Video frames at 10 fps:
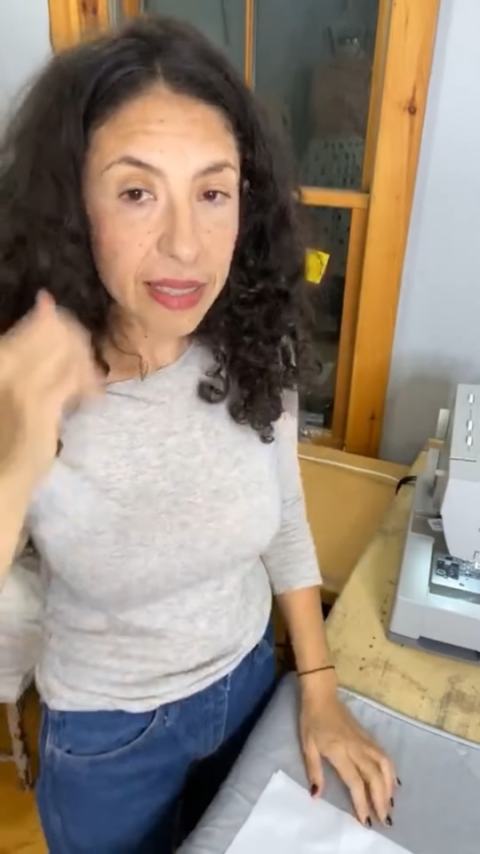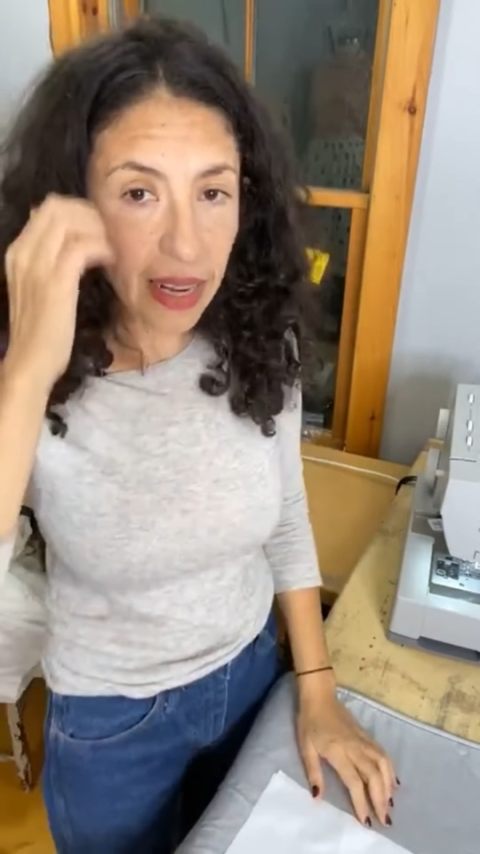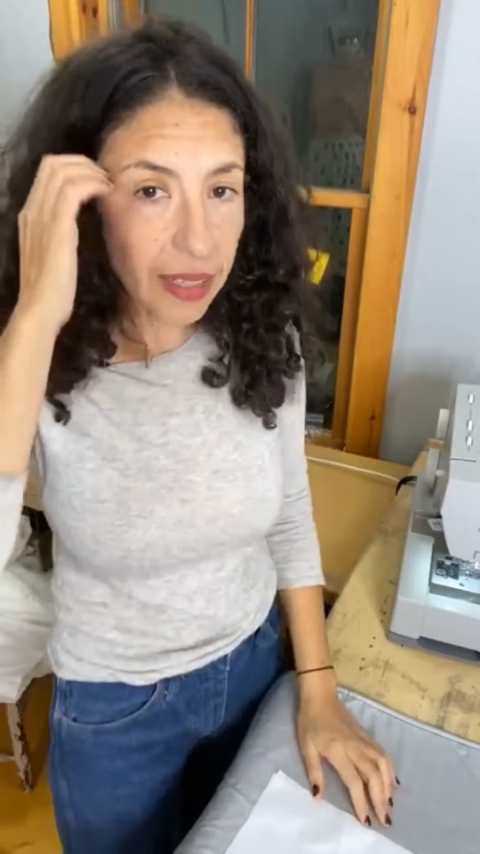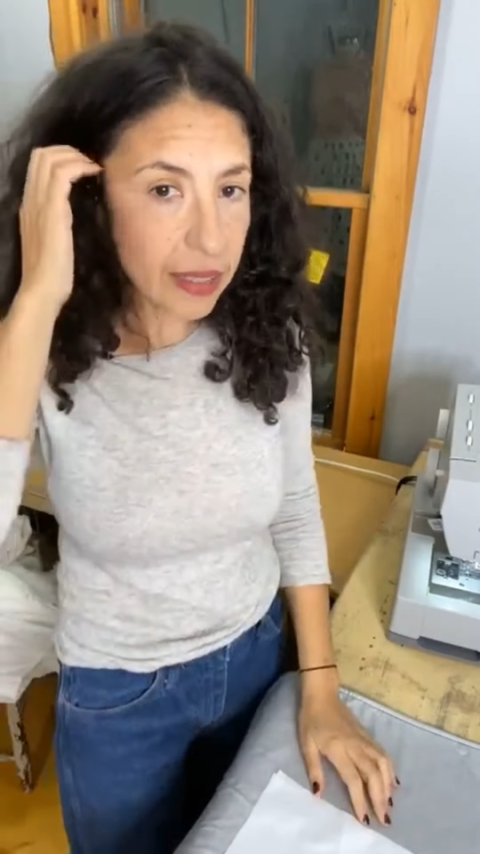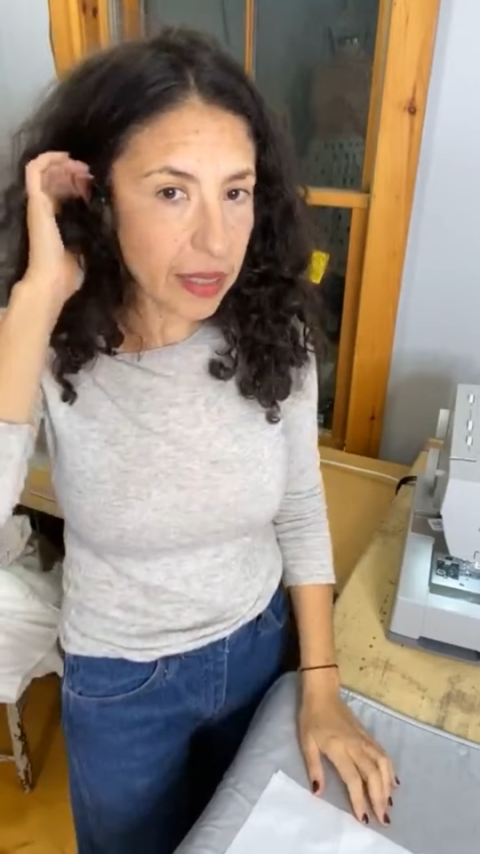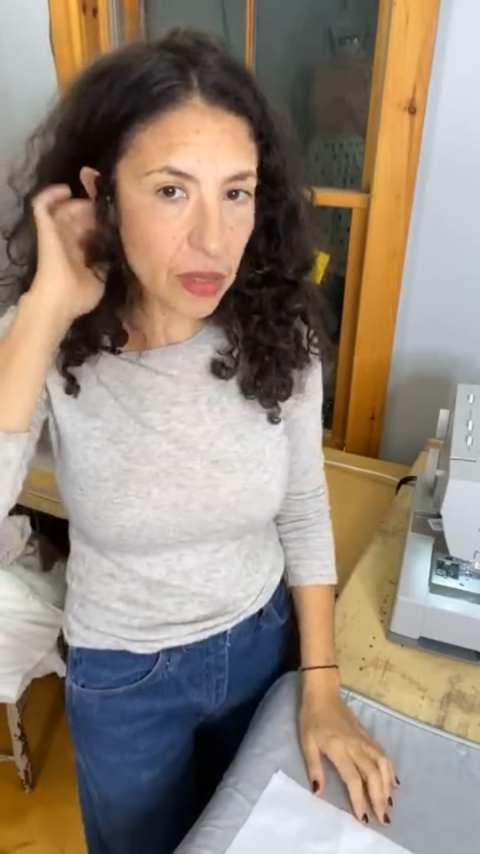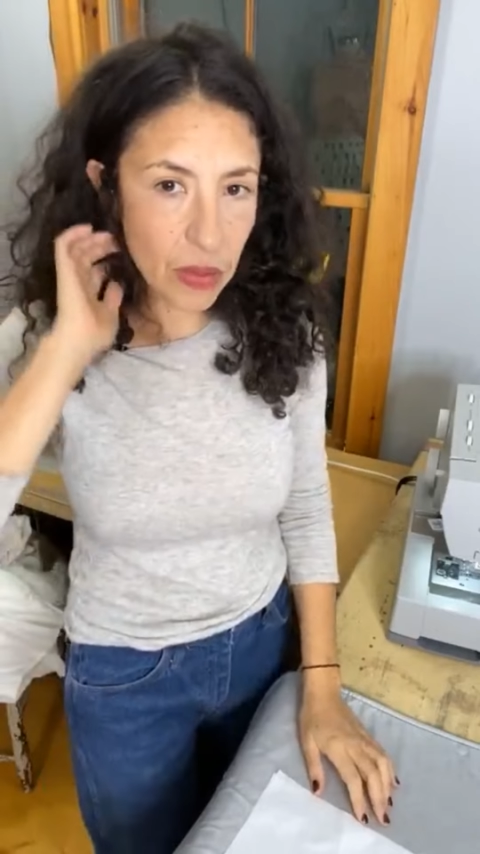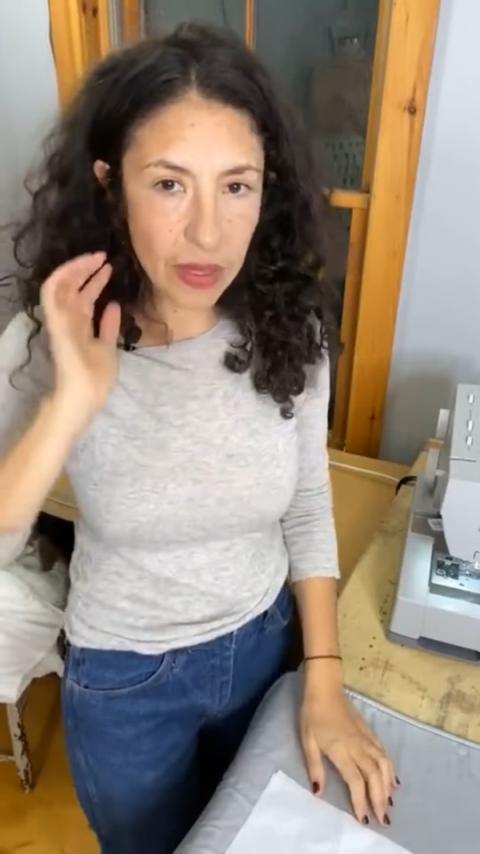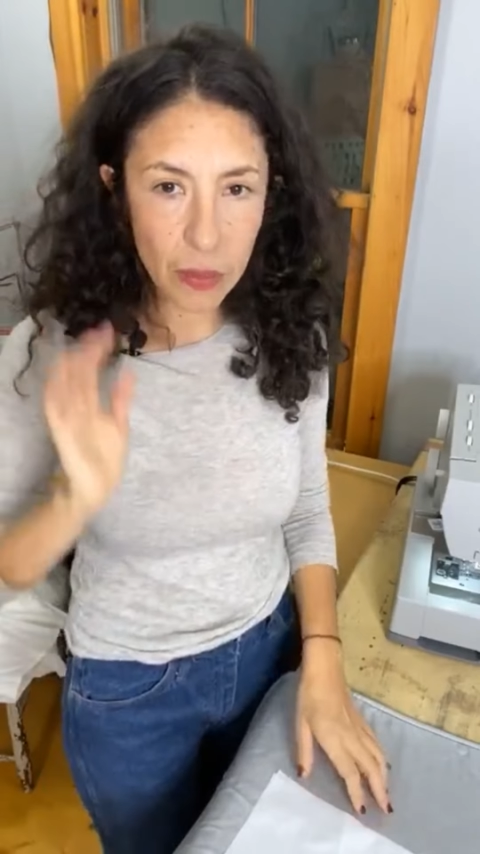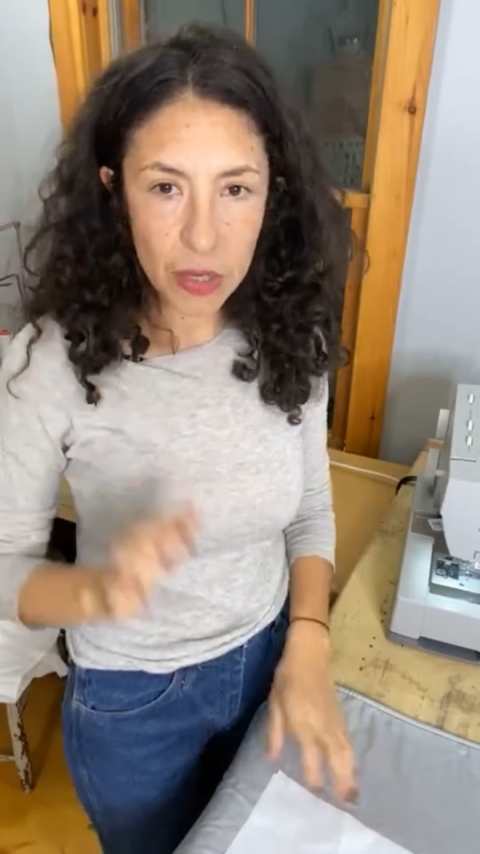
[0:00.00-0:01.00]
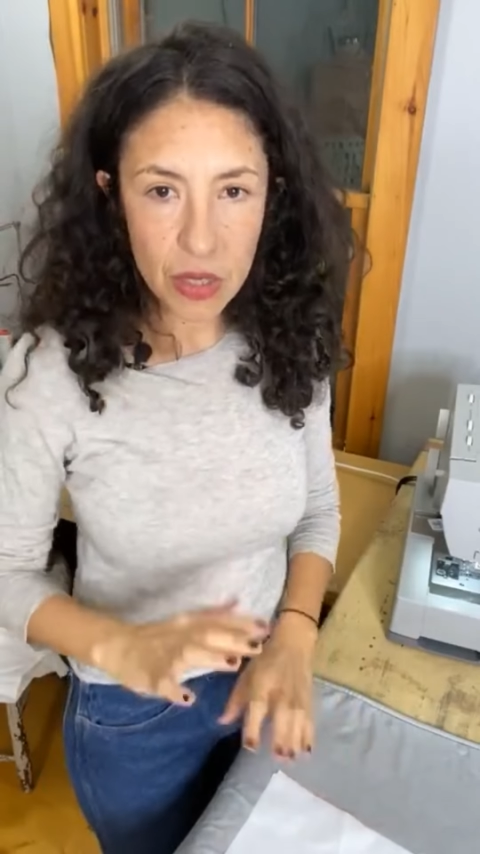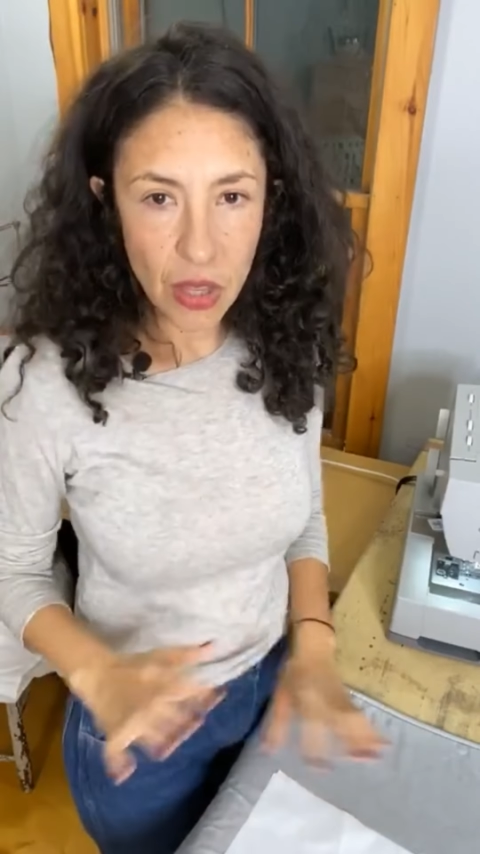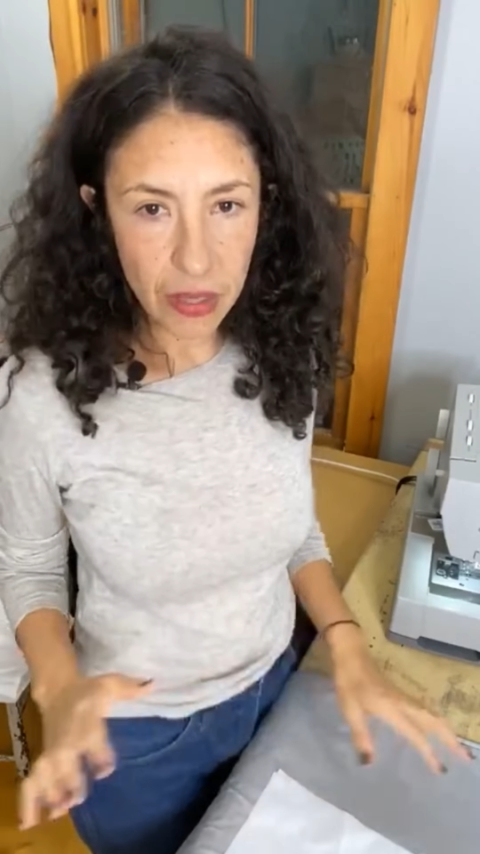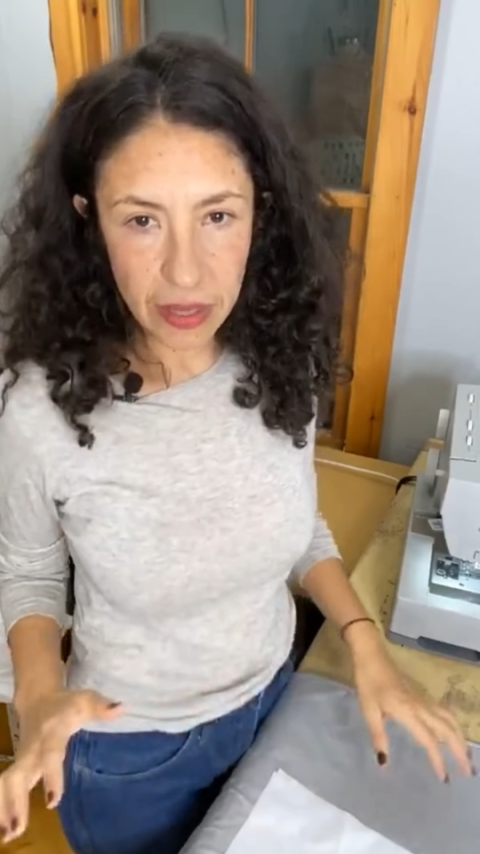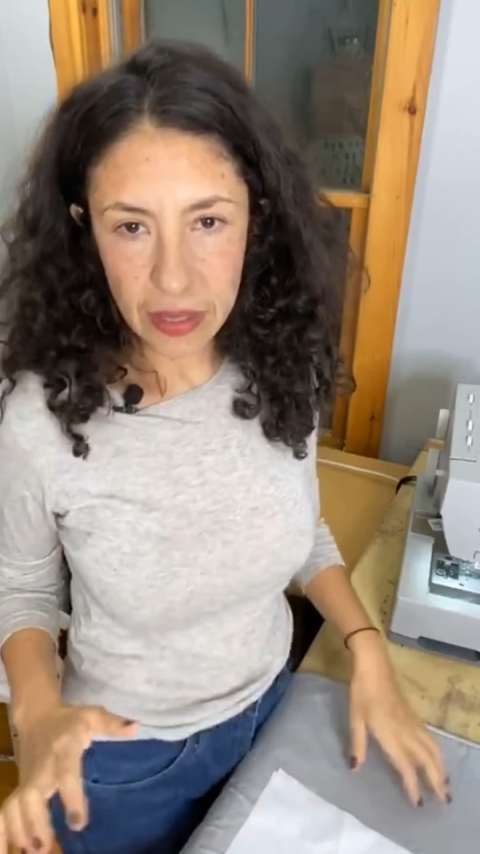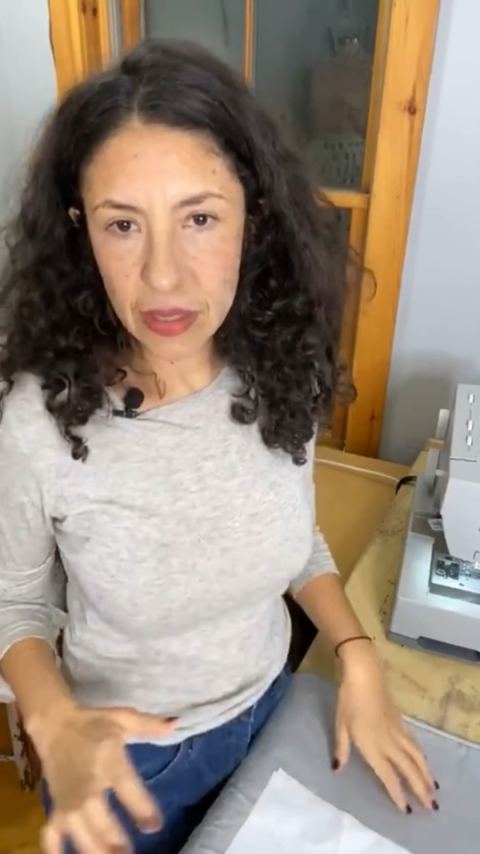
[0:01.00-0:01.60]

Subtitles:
started this with almost nothing.